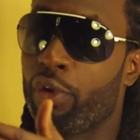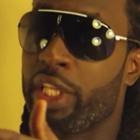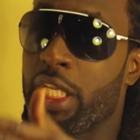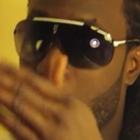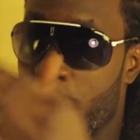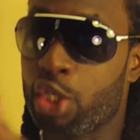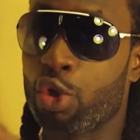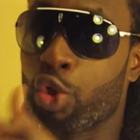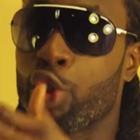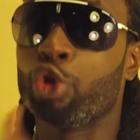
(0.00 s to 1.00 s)
for the
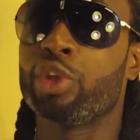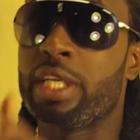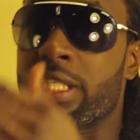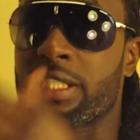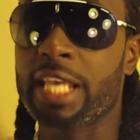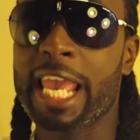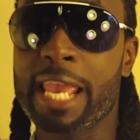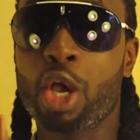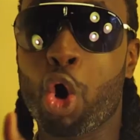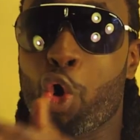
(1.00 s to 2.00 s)
additional children the
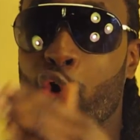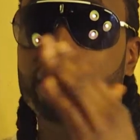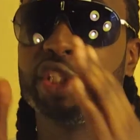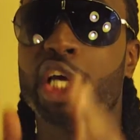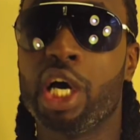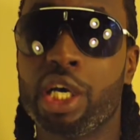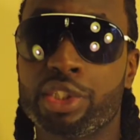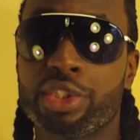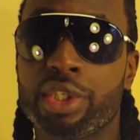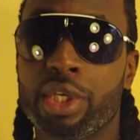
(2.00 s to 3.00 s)
same? Or
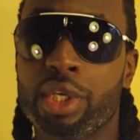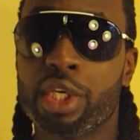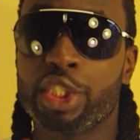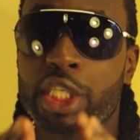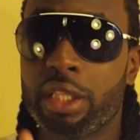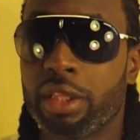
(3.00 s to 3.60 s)
does she